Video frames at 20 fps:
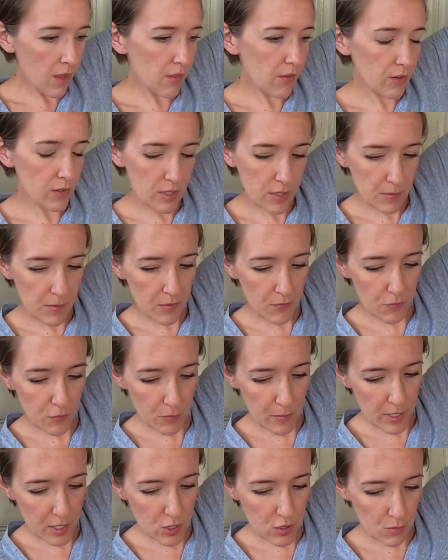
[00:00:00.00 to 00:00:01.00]
And there's some
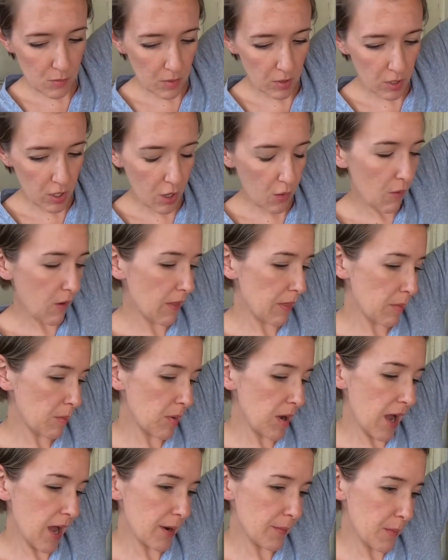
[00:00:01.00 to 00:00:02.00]
information below on the
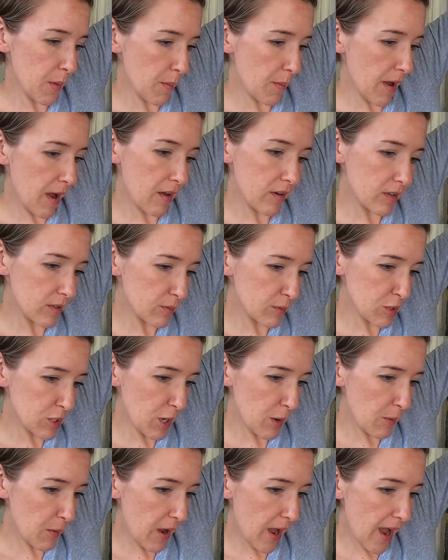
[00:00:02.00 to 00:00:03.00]
bottom about it, which
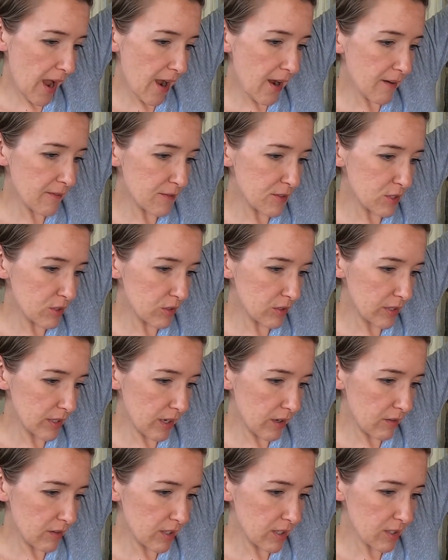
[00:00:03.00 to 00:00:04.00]
I will have to look
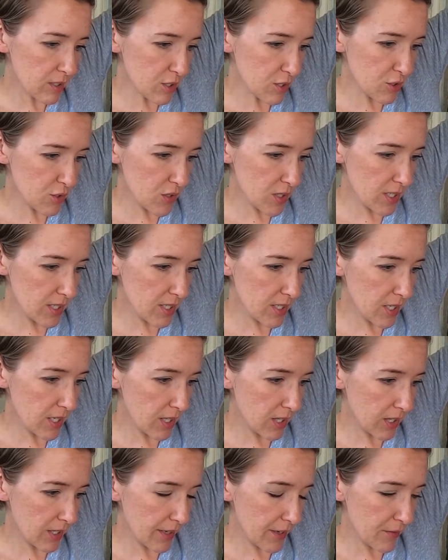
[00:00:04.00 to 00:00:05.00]
out. Illustrated
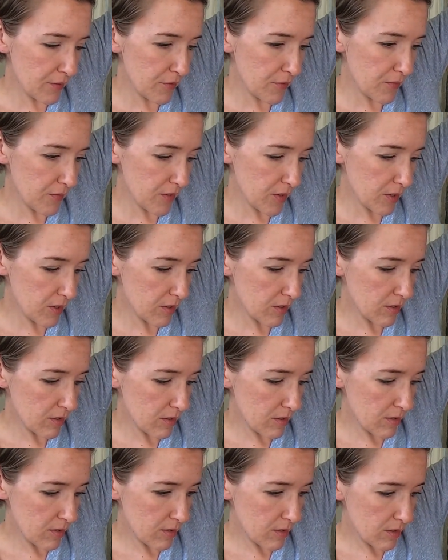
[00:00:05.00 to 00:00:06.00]
Life.
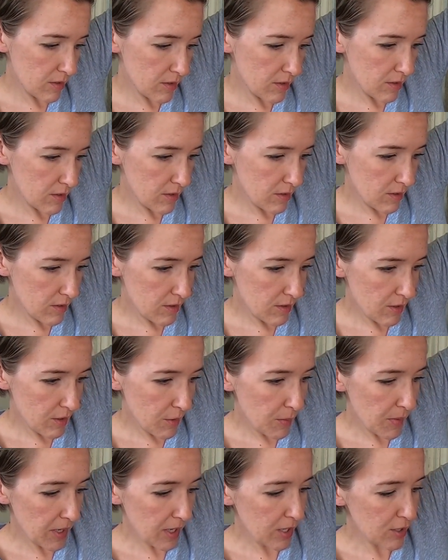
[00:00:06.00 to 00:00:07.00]

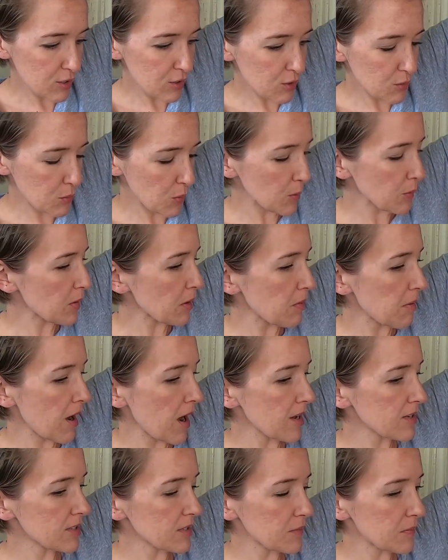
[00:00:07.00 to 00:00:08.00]
Oh my gosh, there's one with a
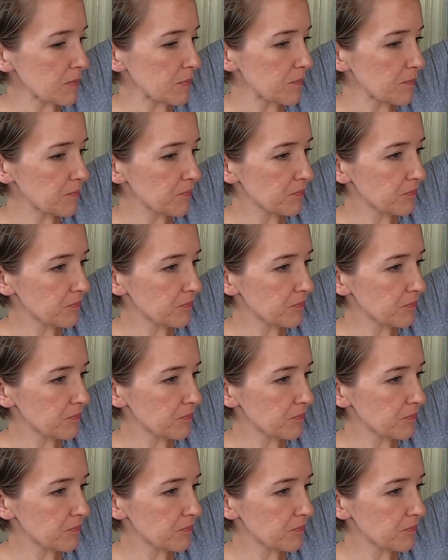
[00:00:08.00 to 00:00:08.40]
possum.